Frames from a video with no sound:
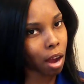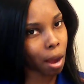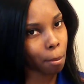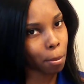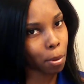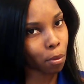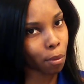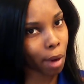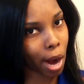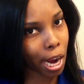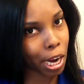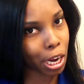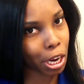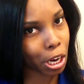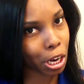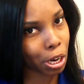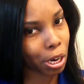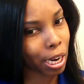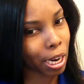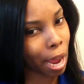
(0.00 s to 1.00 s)
I'm a writer
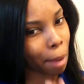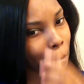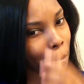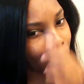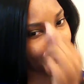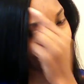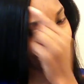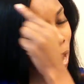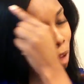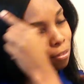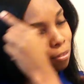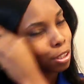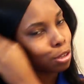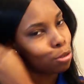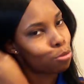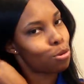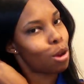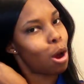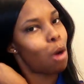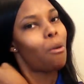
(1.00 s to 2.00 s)
and I might have to,
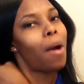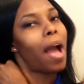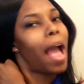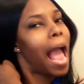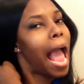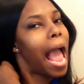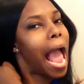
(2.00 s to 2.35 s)
you know,